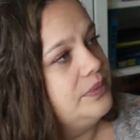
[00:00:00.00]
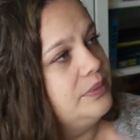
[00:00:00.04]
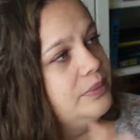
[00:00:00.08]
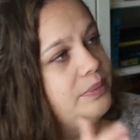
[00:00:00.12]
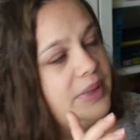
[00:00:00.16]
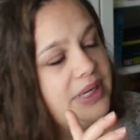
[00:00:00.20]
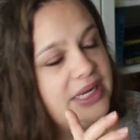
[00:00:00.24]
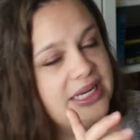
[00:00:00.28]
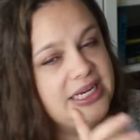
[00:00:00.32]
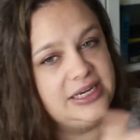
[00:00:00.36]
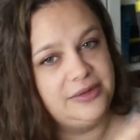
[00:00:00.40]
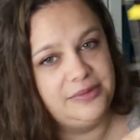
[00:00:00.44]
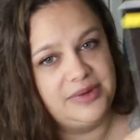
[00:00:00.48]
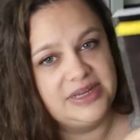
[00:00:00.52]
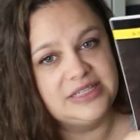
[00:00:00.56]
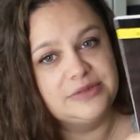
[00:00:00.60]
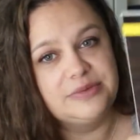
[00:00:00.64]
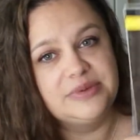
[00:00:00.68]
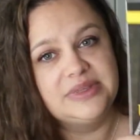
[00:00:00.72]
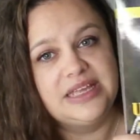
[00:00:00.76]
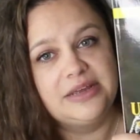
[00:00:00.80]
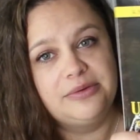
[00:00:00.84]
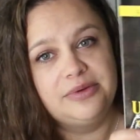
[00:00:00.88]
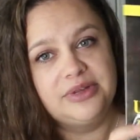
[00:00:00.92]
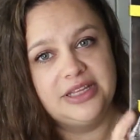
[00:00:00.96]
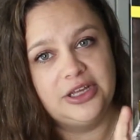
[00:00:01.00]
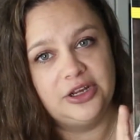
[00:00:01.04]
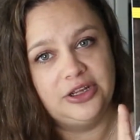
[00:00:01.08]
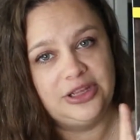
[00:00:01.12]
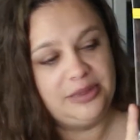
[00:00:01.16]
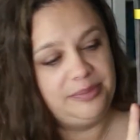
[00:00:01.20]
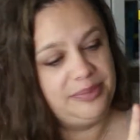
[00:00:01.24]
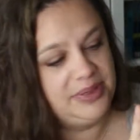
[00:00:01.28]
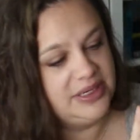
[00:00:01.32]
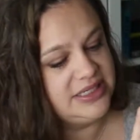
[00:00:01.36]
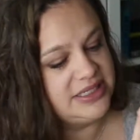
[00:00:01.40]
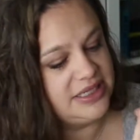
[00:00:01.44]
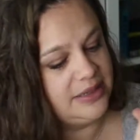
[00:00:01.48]
But anyways, when they were there,
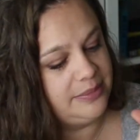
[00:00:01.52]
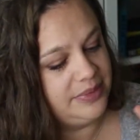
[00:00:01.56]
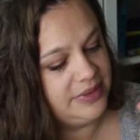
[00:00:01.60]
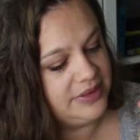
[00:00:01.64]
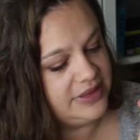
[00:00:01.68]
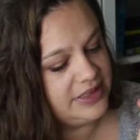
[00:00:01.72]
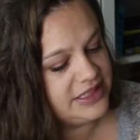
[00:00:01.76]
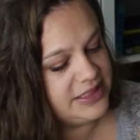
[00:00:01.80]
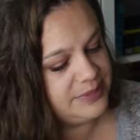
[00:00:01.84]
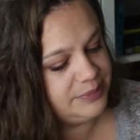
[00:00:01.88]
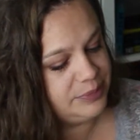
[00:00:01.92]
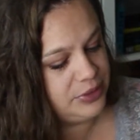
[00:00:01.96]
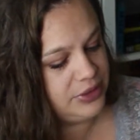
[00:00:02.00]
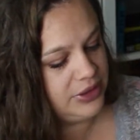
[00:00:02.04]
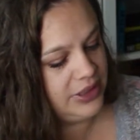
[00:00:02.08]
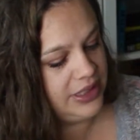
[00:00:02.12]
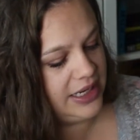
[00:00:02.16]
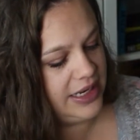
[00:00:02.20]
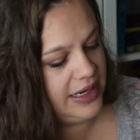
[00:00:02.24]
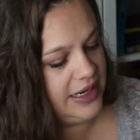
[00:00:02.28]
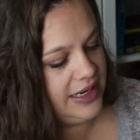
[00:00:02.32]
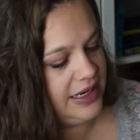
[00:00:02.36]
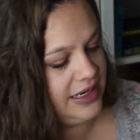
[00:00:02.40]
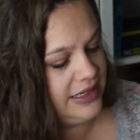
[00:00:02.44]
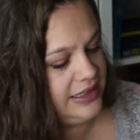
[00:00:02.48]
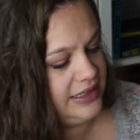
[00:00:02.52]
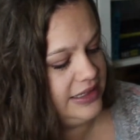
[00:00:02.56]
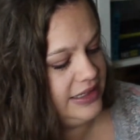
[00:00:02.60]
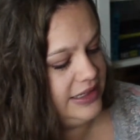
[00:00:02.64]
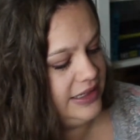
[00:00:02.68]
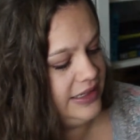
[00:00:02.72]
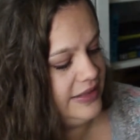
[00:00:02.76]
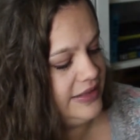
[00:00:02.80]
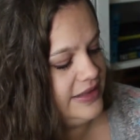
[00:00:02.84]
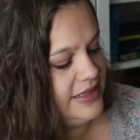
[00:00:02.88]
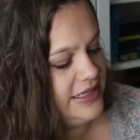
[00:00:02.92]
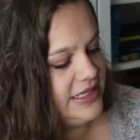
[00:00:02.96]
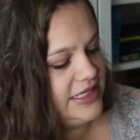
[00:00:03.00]
they picked up this book and
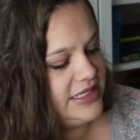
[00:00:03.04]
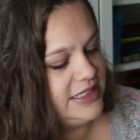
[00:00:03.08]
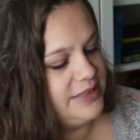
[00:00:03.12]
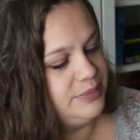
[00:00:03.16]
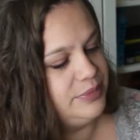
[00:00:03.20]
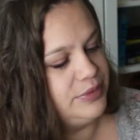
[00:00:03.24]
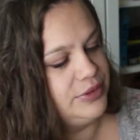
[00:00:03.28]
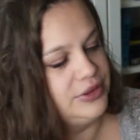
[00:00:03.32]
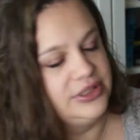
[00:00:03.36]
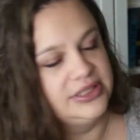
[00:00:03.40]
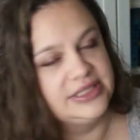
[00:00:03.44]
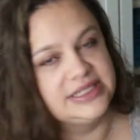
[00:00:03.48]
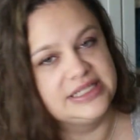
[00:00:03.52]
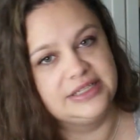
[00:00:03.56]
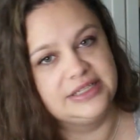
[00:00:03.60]
these books